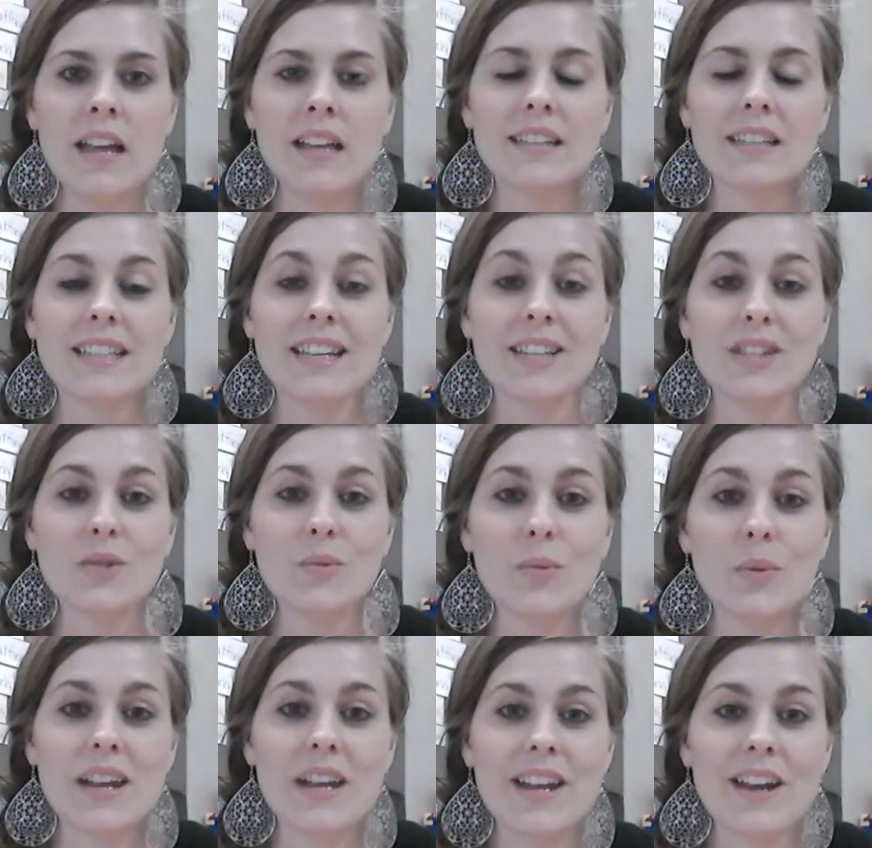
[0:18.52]
since
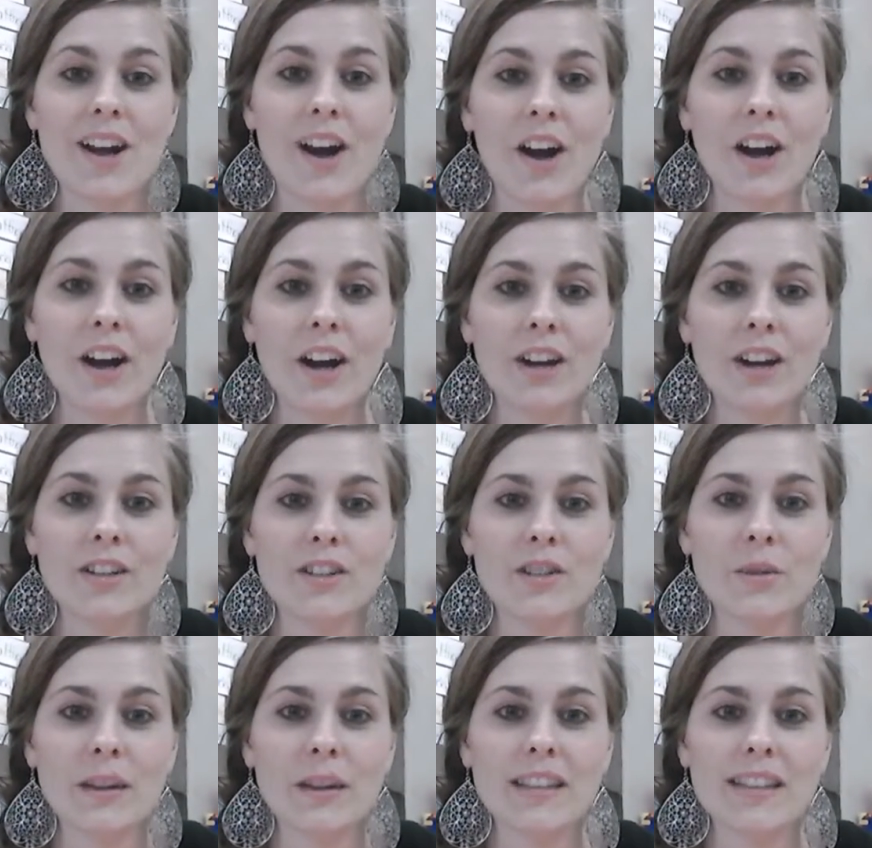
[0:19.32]
we are
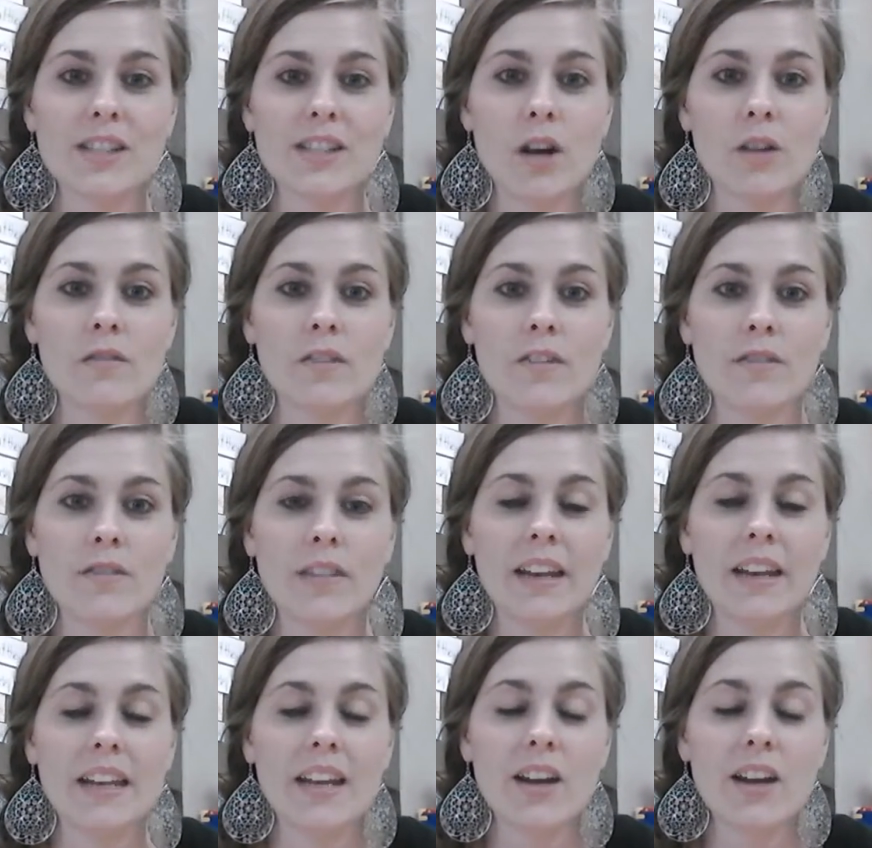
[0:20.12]
doing this over
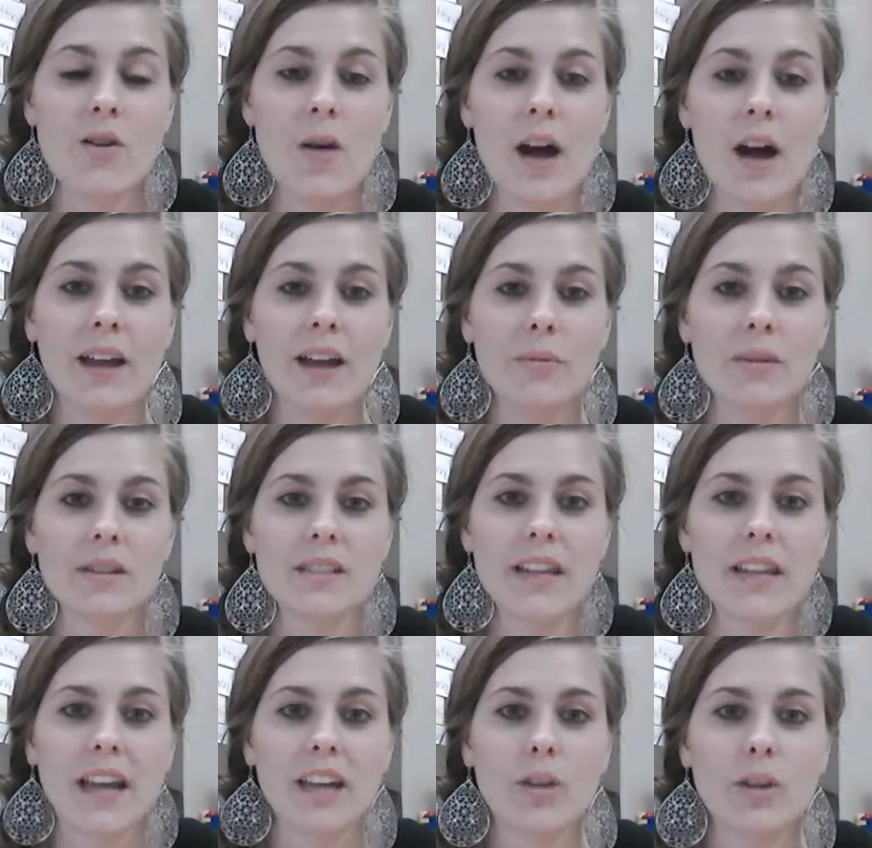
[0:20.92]
video, I will
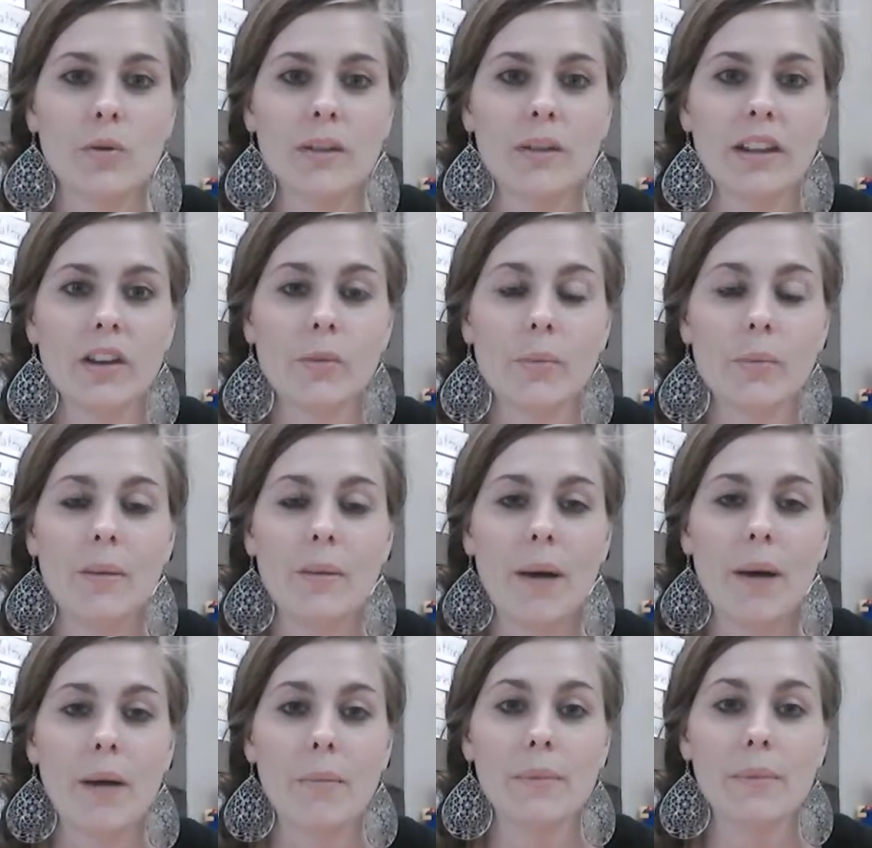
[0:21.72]
tell you a little bit
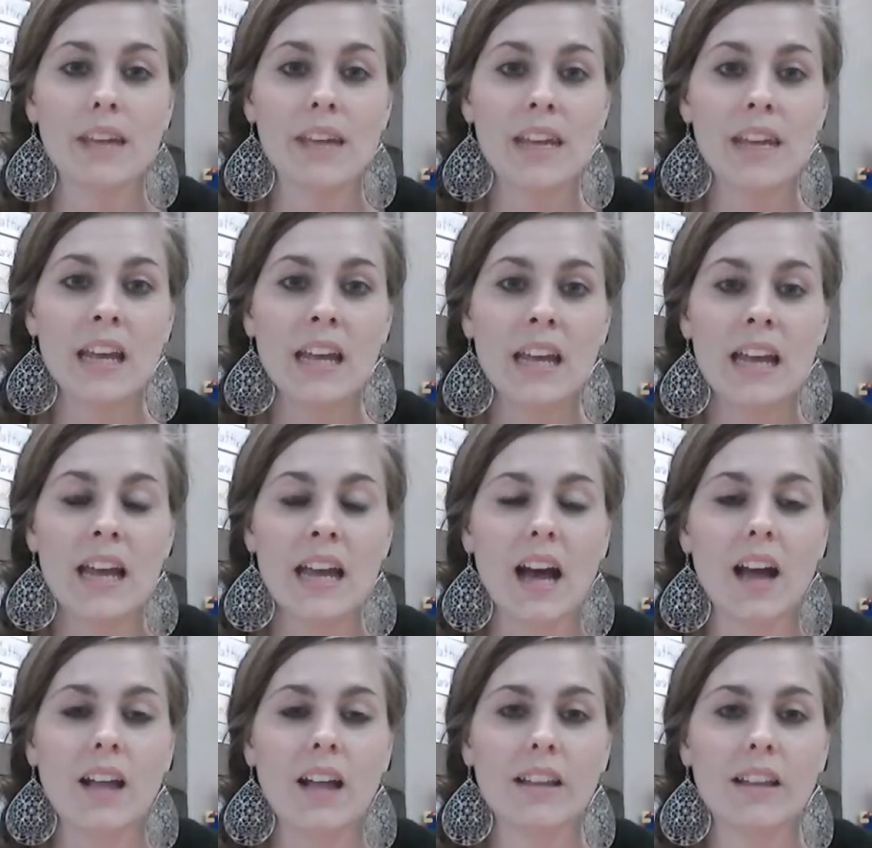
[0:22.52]
about me,
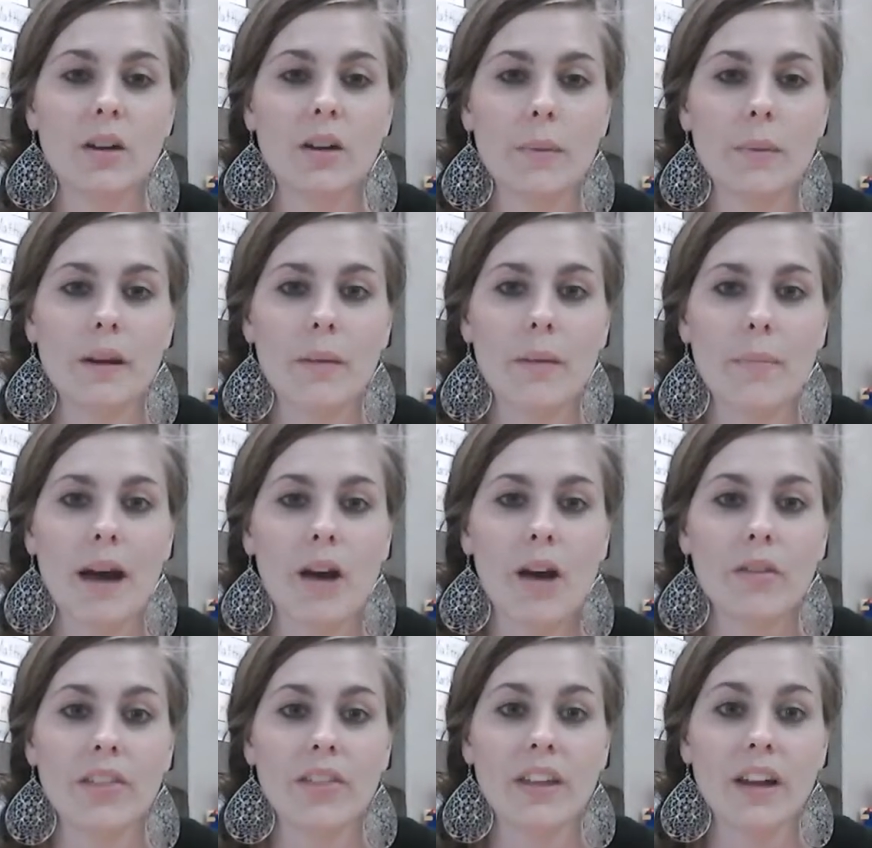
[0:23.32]
a little bit
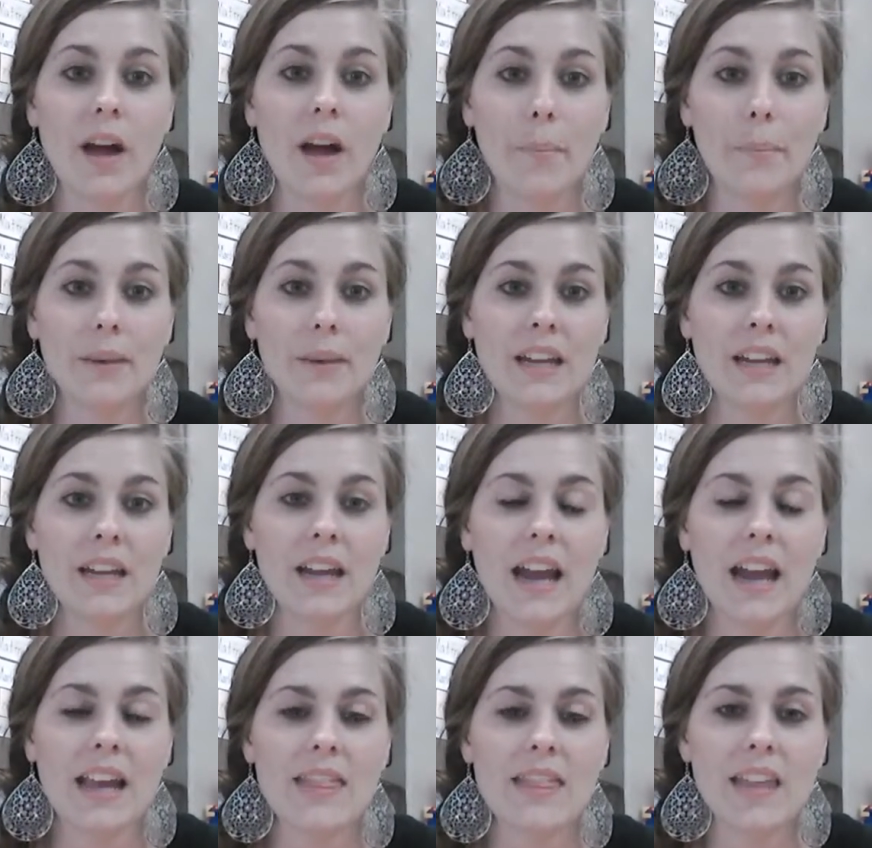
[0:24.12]
about the company,
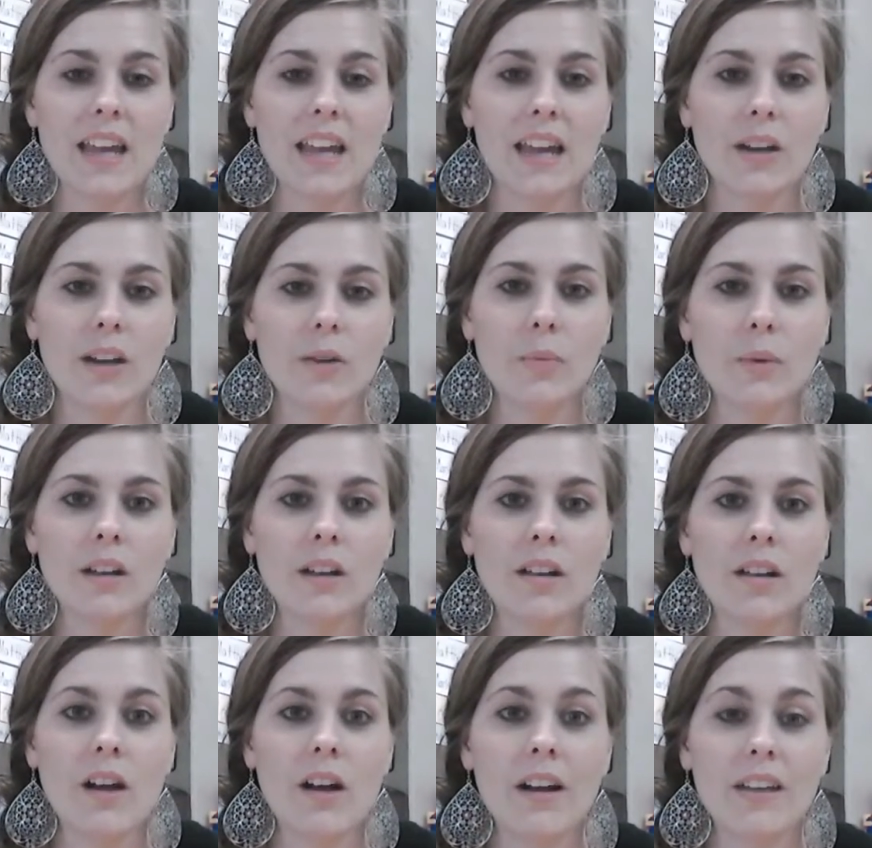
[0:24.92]
and then
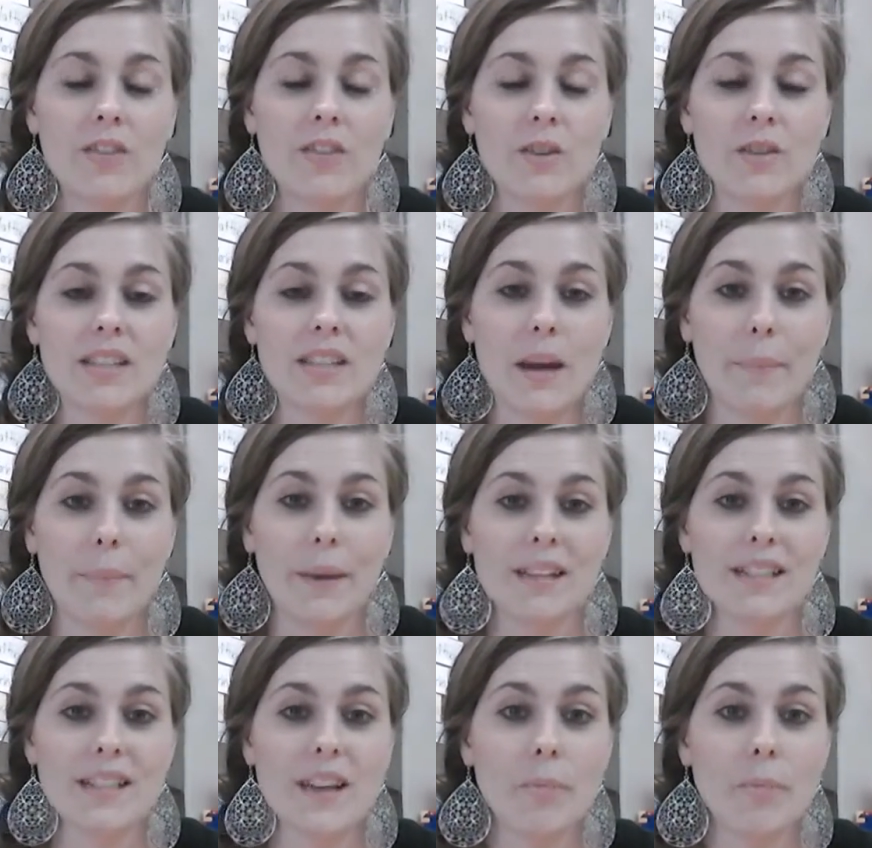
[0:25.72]
I'll give you a
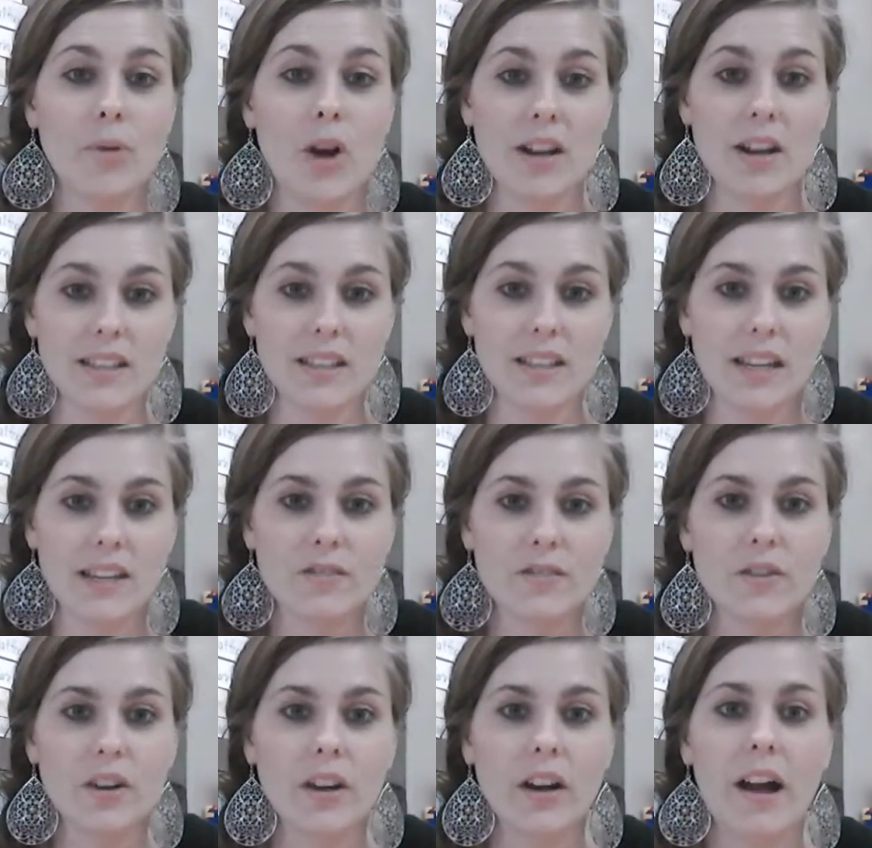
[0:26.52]
step-by-step
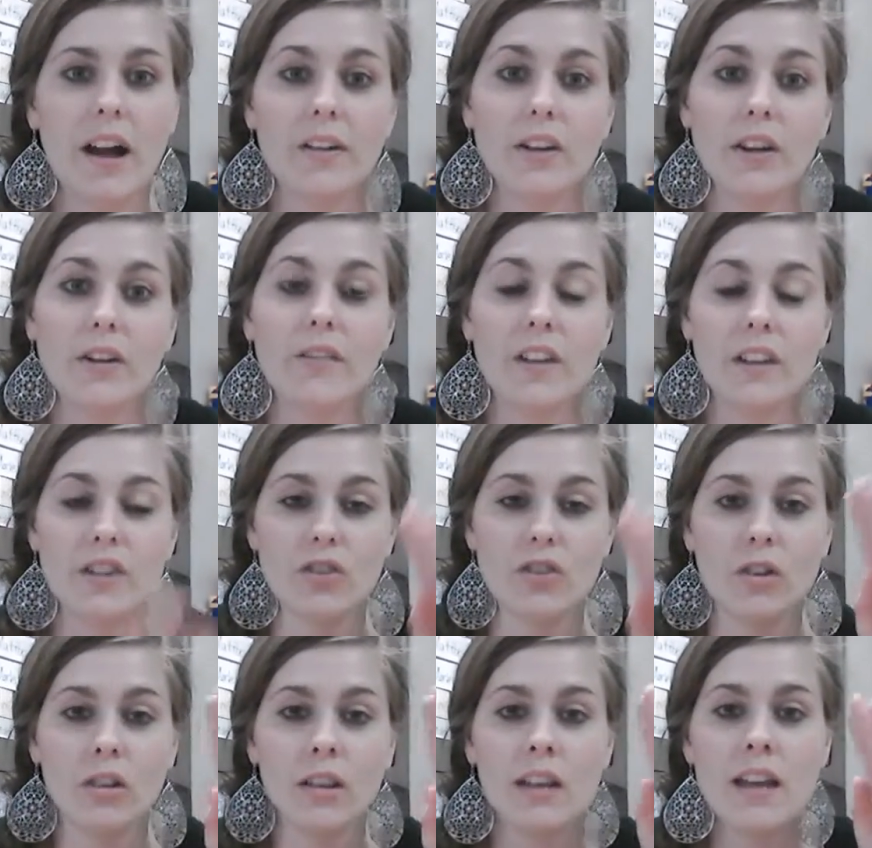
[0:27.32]
process for how your
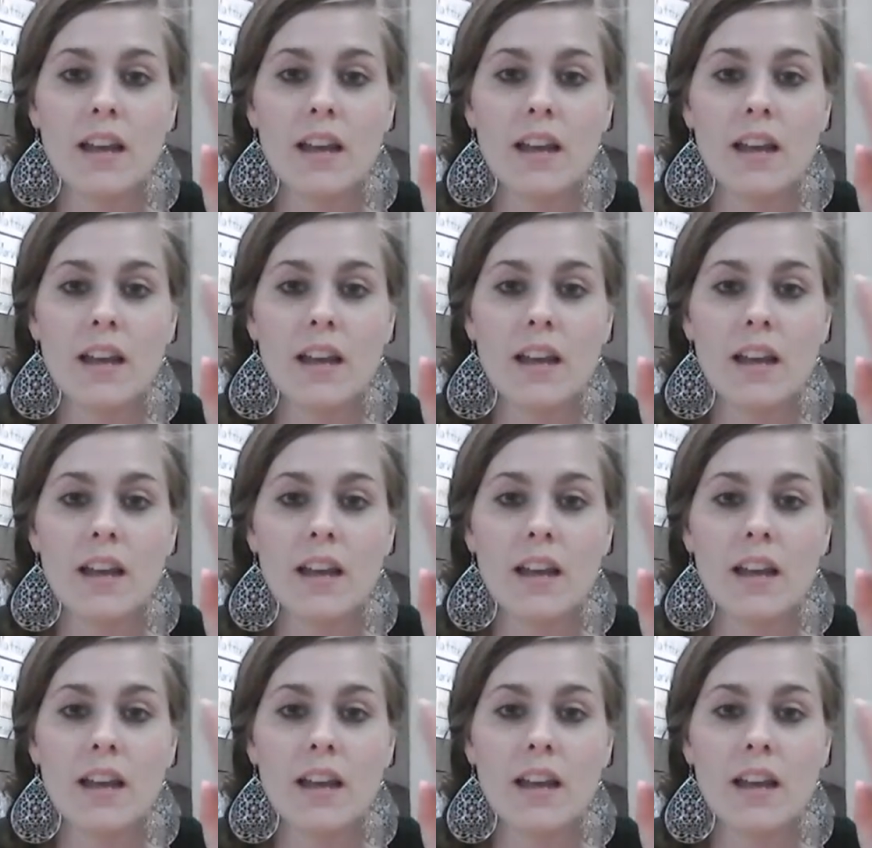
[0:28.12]
facial